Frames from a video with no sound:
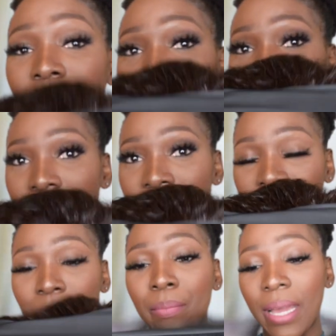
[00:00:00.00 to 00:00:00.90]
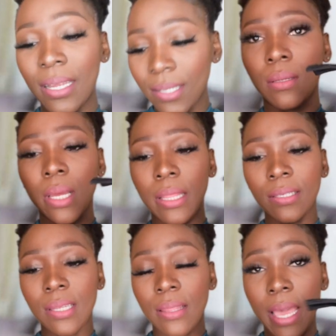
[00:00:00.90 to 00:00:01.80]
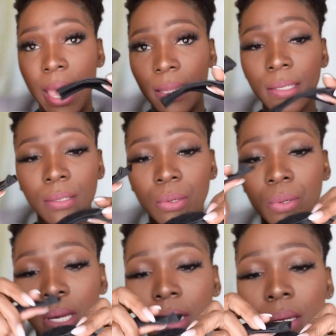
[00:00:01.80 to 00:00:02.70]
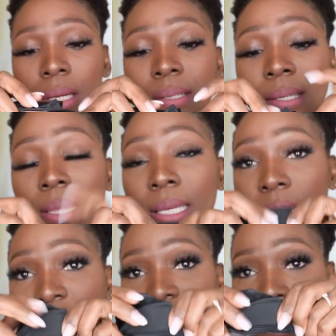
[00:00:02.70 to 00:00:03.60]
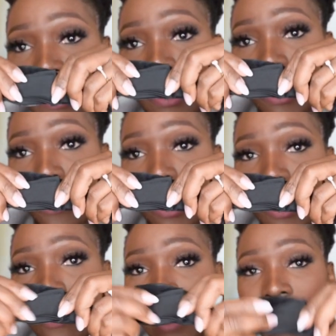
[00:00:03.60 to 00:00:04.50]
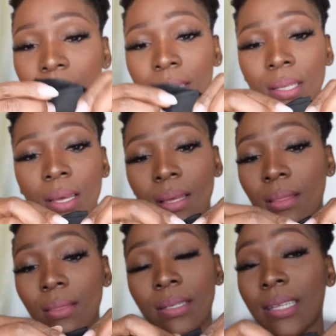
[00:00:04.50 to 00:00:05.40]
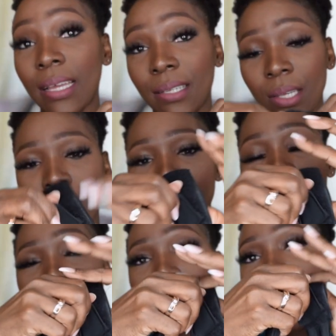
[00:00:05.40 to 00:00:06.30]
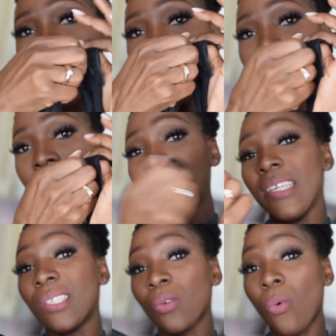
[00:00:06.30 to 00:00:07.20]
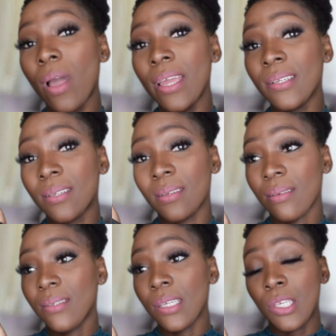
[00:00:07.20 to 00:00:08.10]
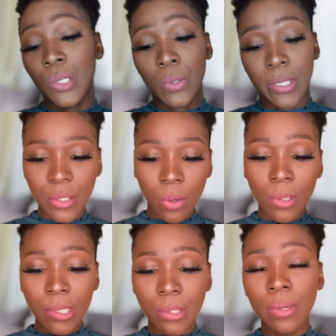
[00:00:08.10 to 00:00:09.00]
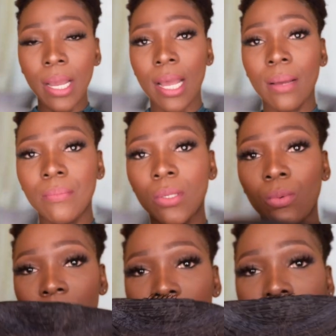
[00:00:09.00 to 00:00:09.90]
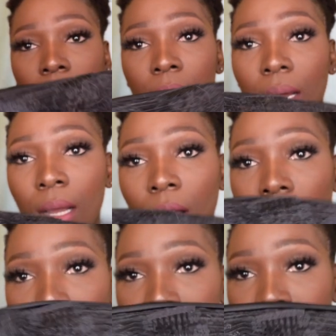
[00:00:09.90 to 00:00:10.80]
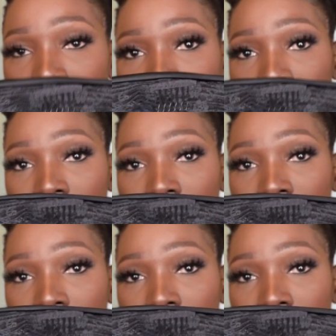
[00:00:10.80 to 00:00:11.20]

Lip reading: so that's the band, and this at the end, so you can easily adjust it the way you want, the tighter you want, and it's quite secure. It also comes with combs,